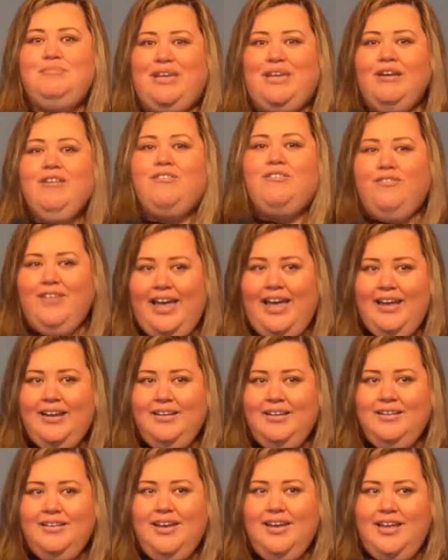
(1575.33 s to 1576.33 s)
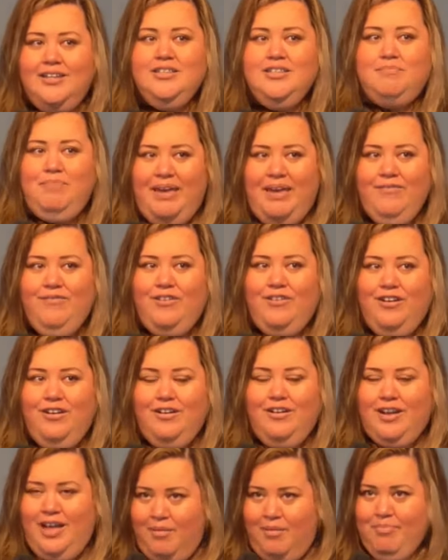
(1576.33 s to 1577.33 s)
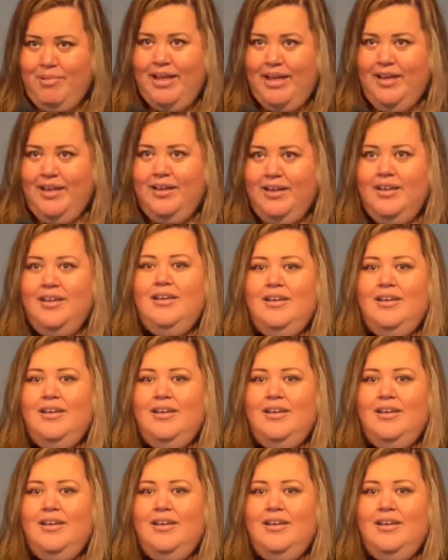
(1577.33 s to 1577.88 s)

be her friend and to pay for her cuppa.